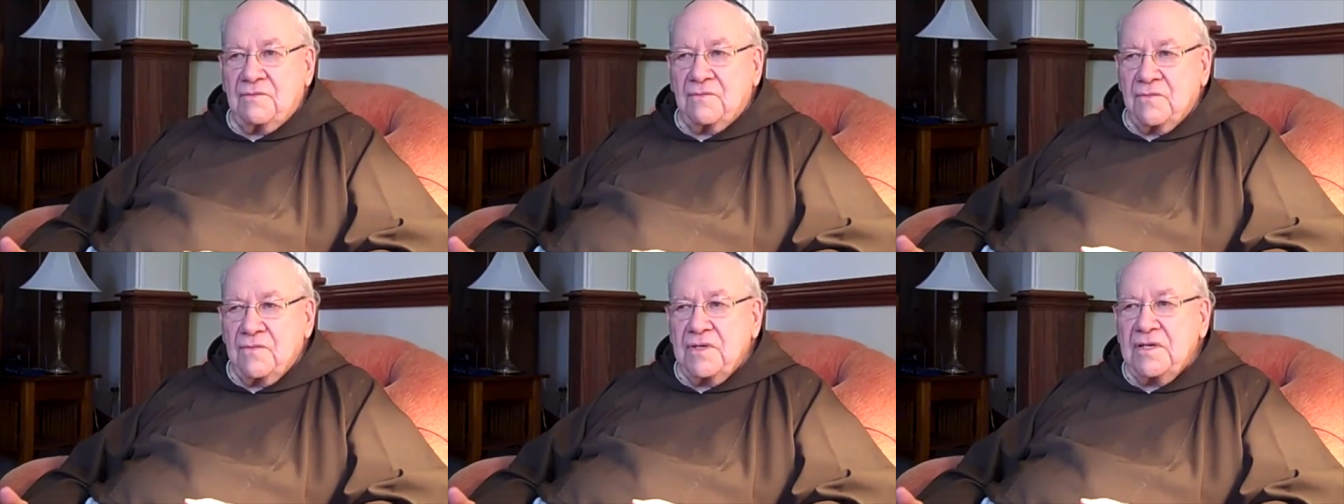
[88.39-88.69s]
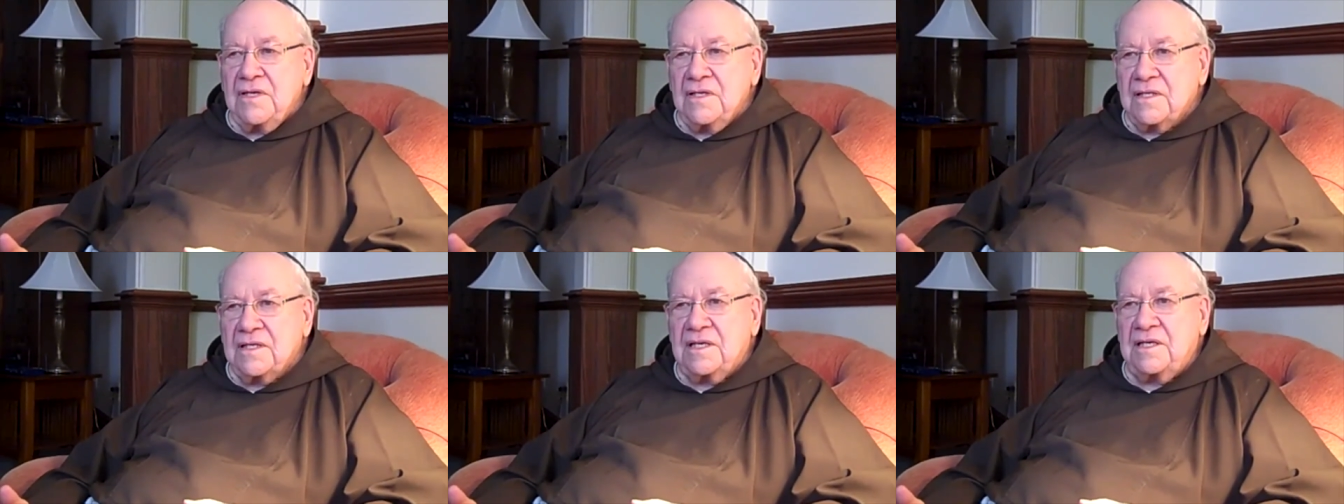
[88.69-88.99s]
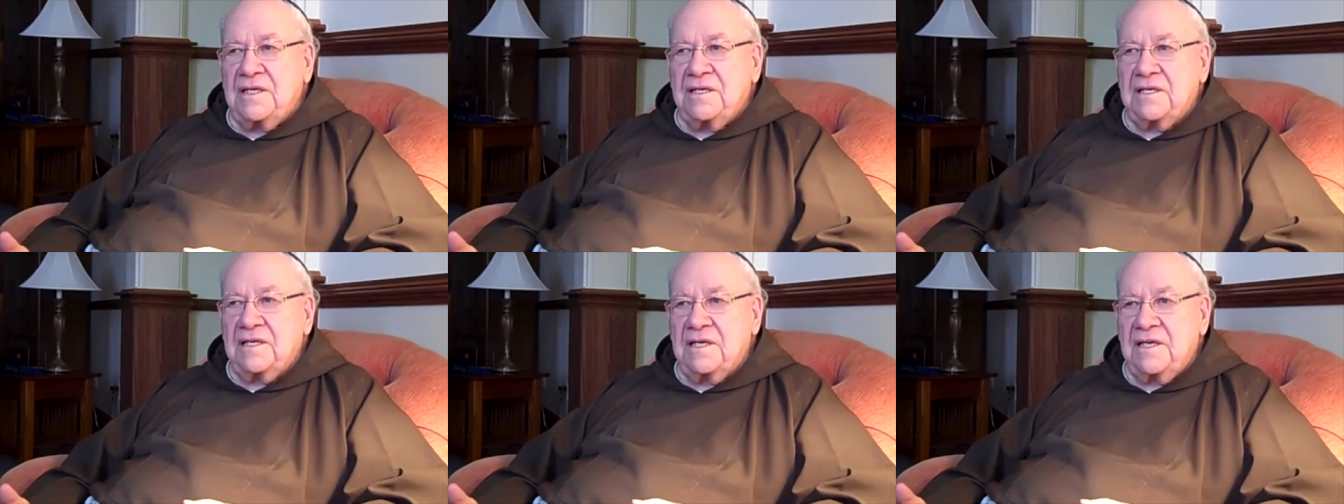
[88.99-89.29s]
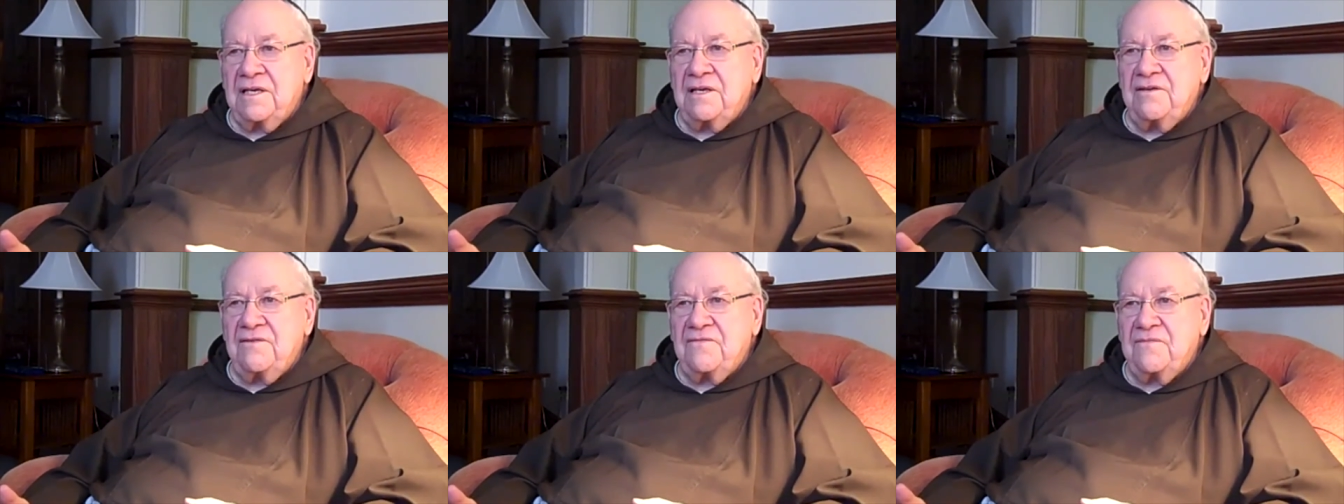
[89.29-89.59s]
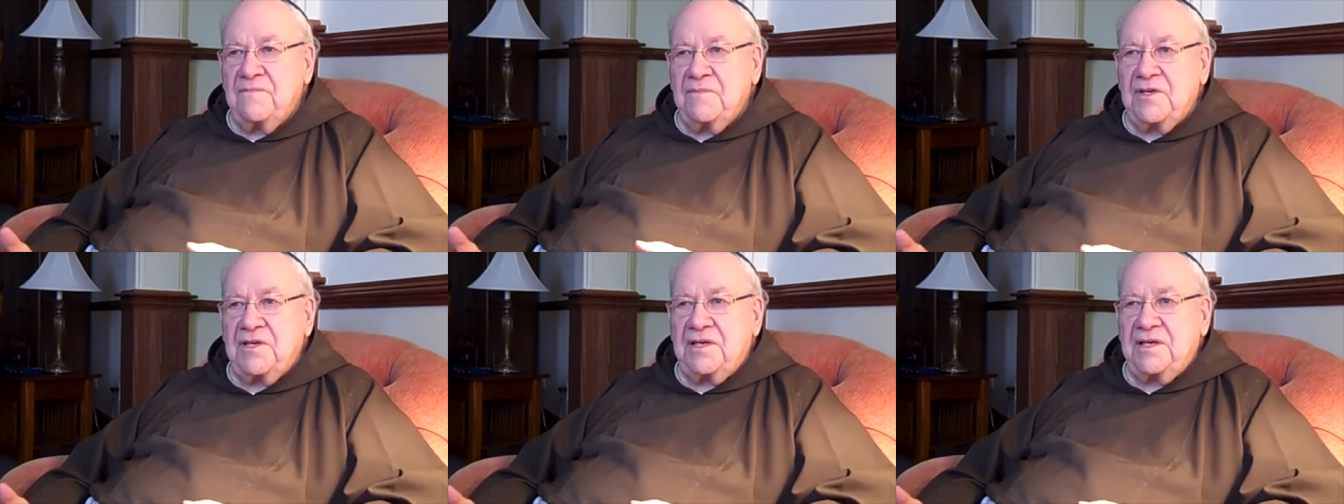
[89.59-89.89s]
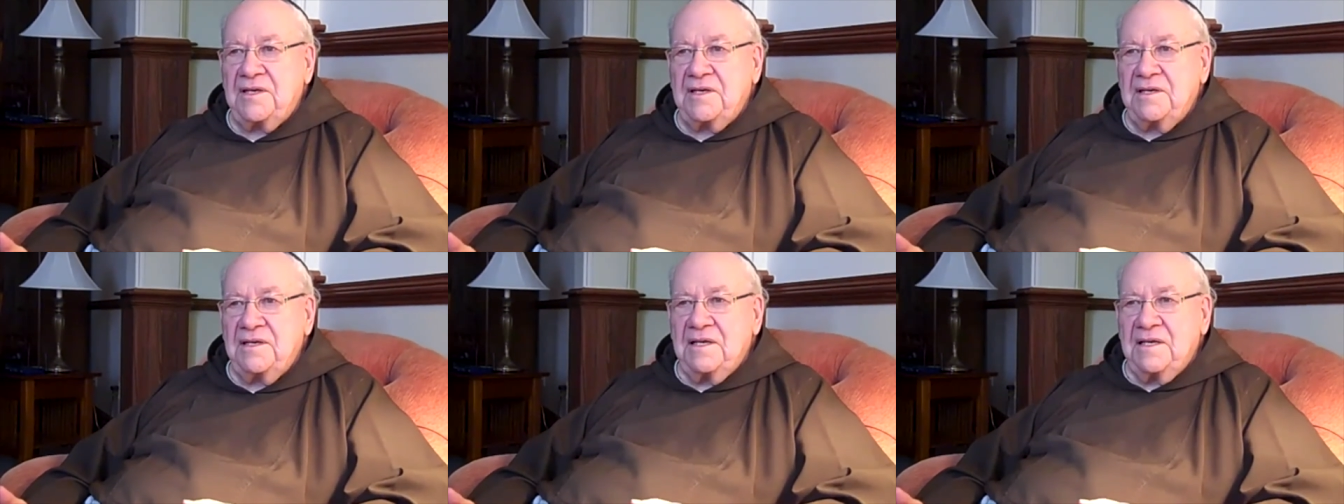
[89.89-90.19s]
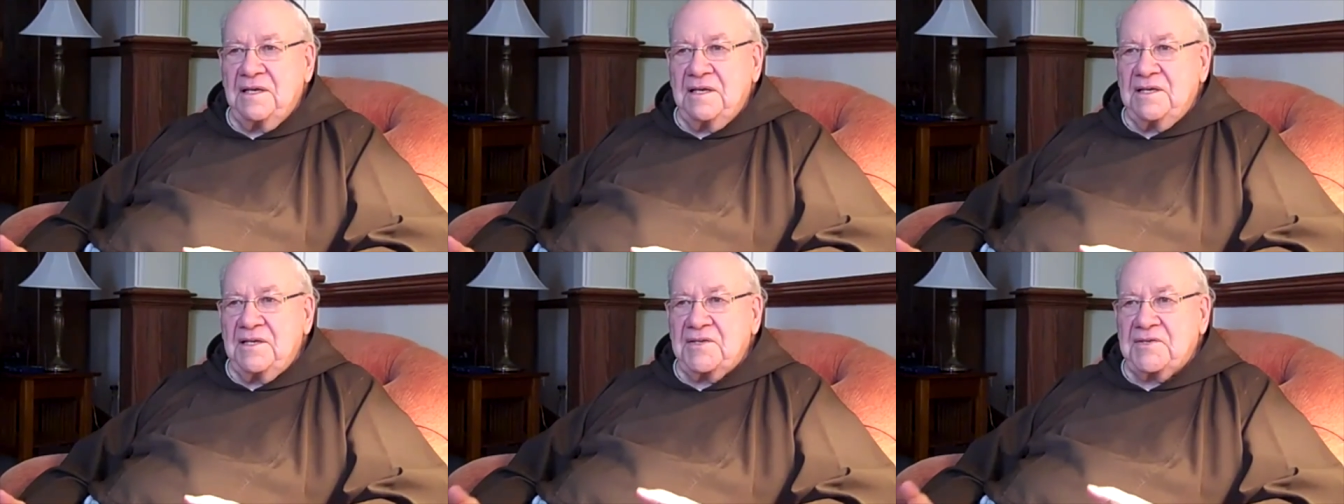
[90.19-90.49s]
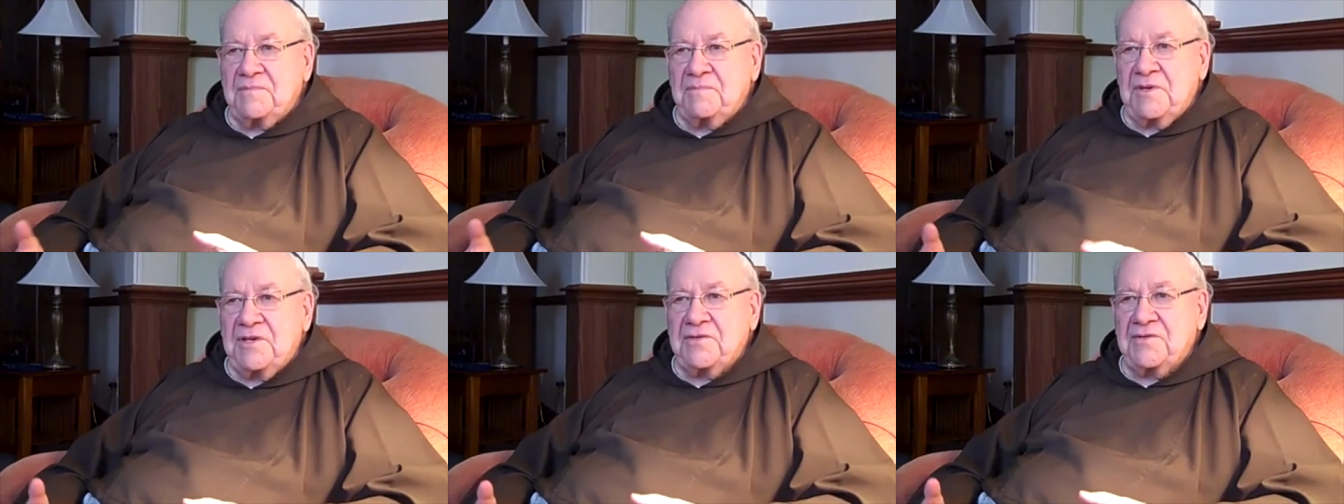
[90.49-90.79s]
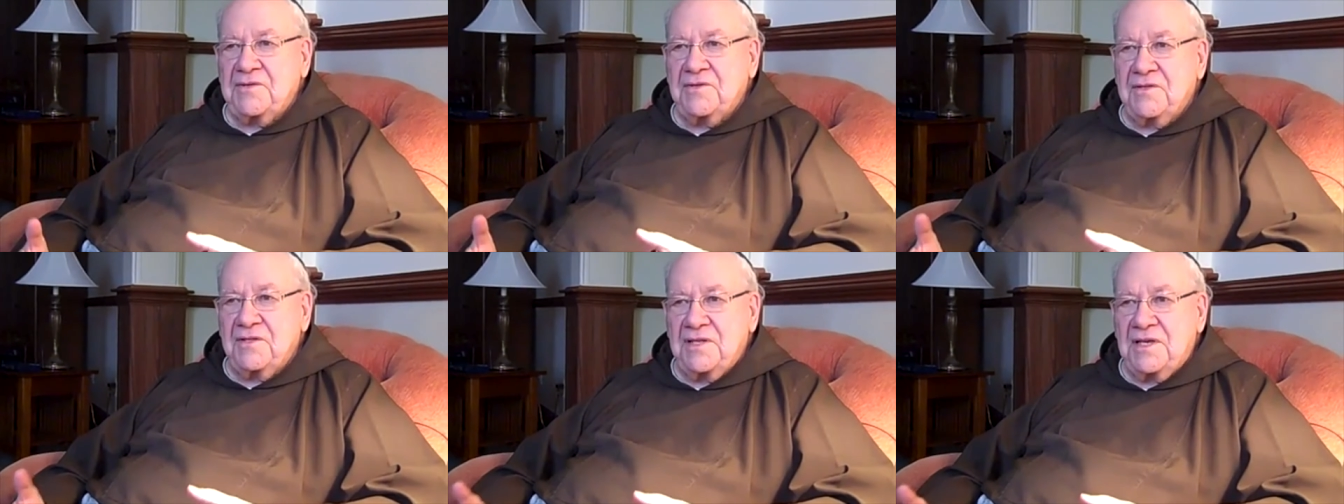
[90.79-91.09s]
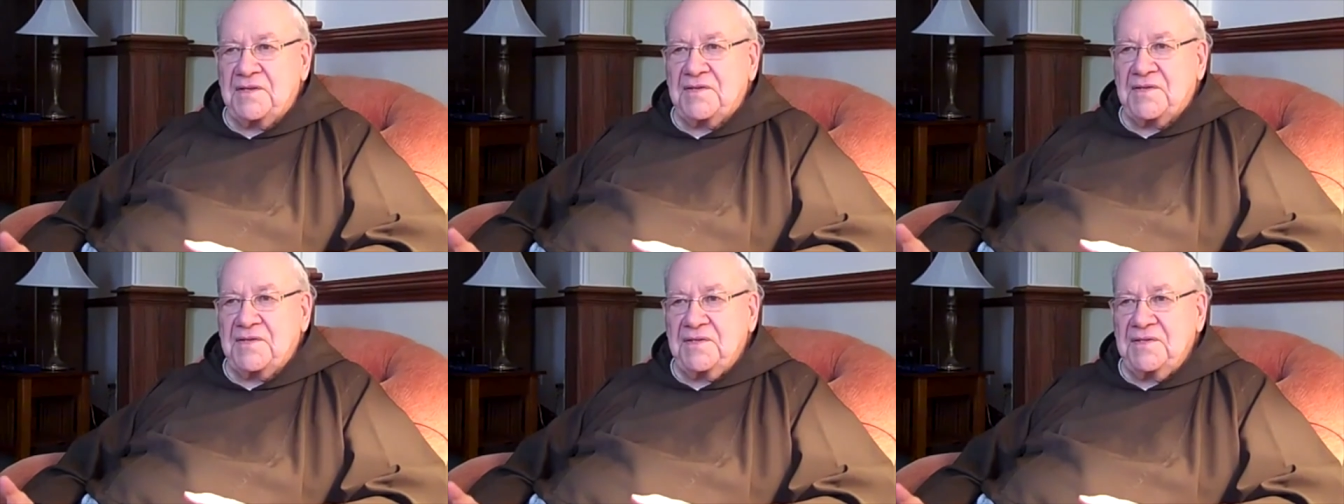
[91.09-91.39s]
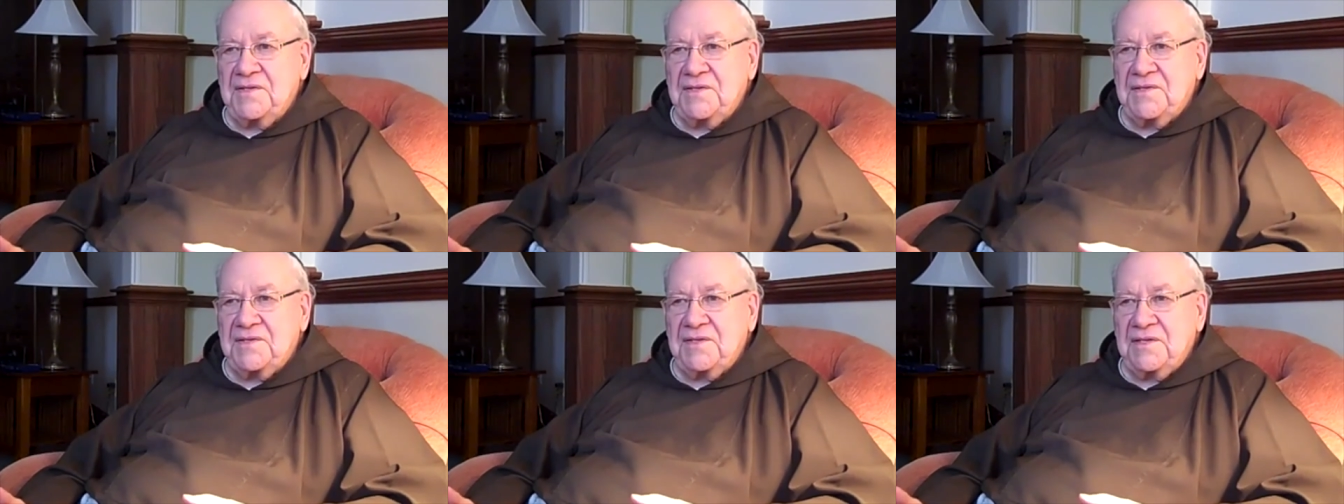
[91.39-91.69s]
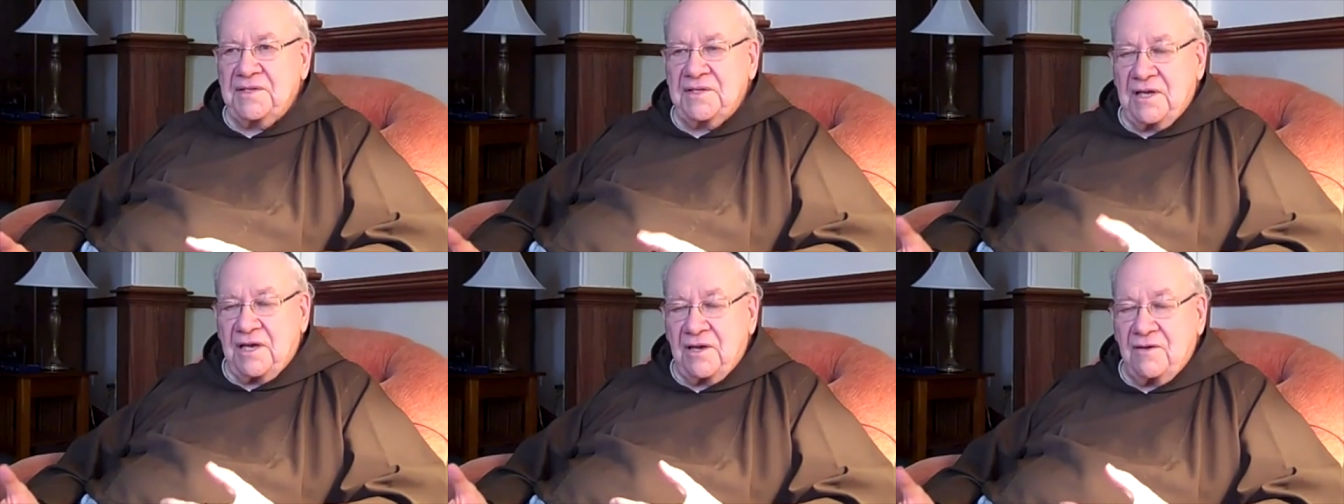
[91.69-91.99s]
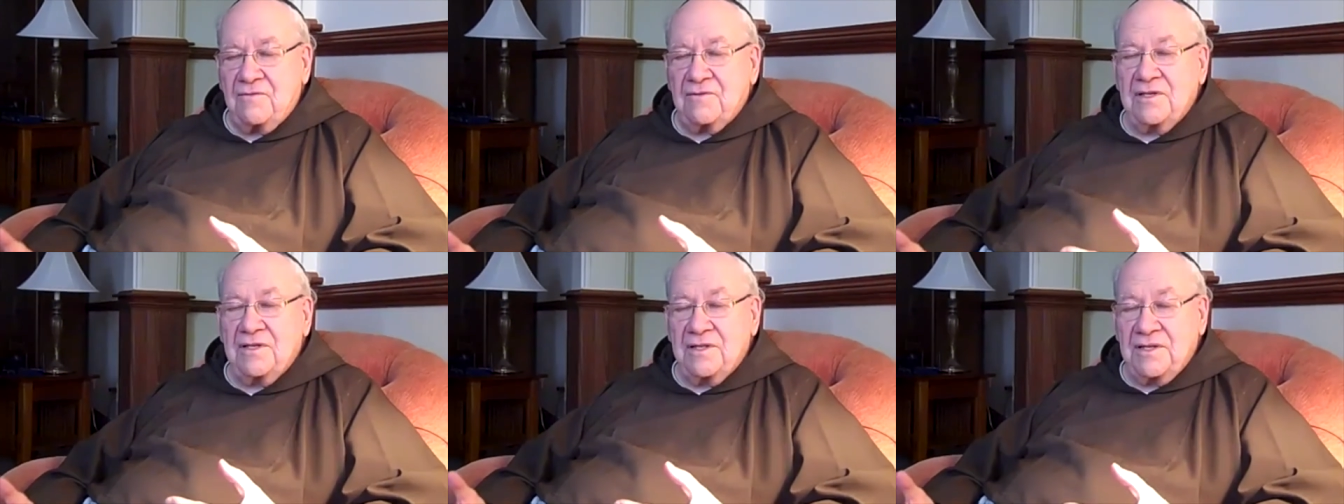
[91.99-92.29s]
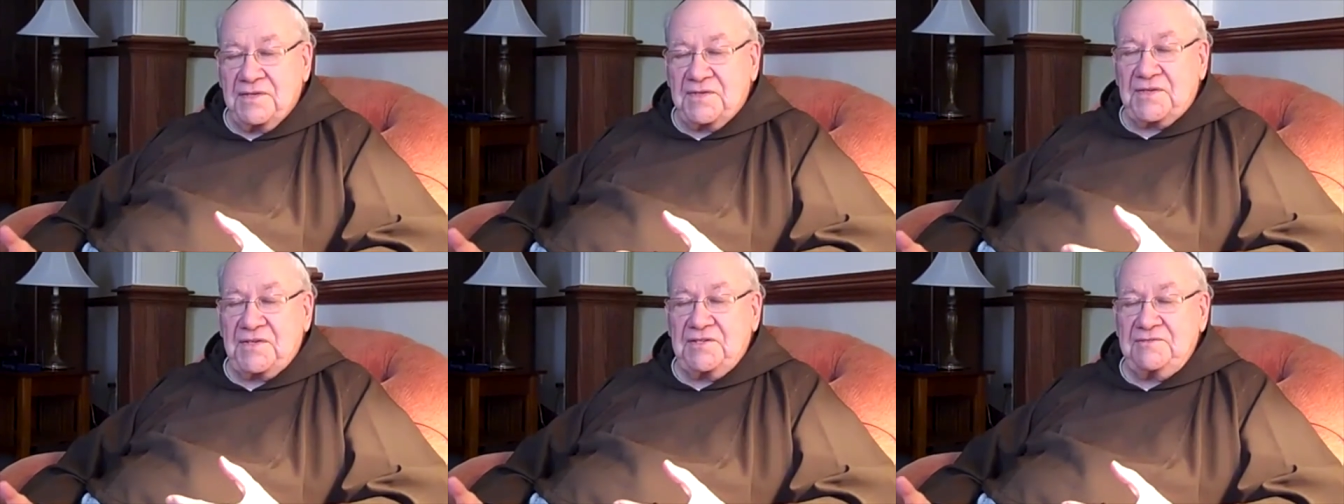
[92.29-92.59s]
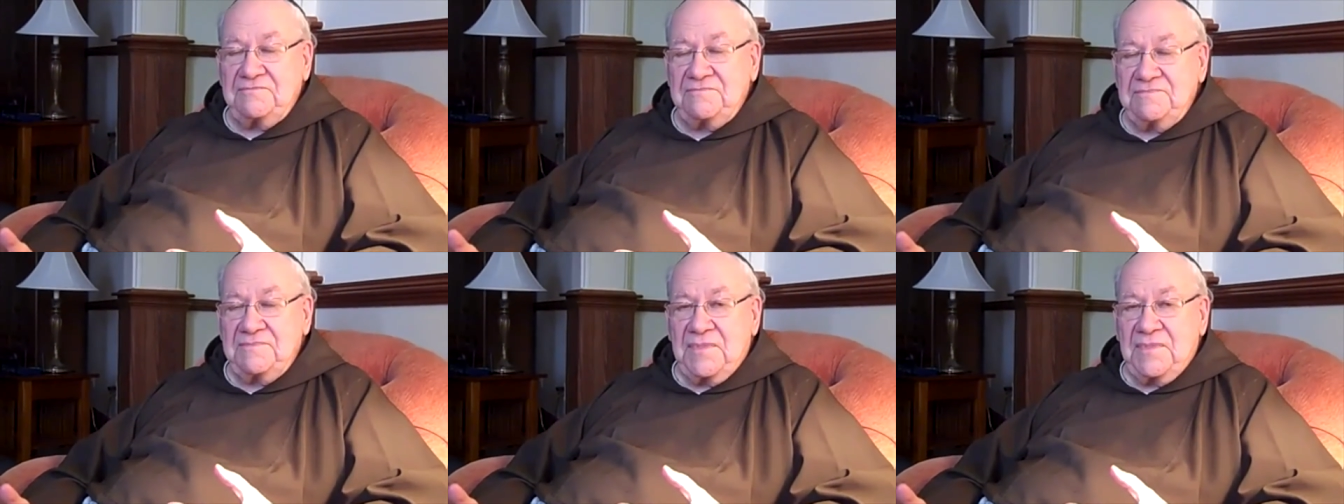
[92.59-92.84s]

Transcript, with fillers: really gave me special lessons in how to listen